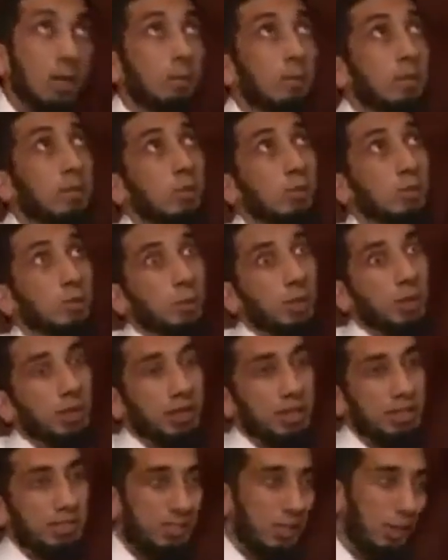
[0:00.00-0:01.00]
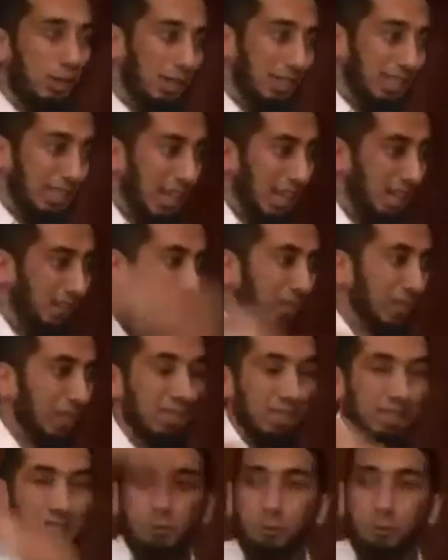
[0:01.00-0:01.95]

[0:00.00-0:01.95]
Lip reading: but those buildings started caving in.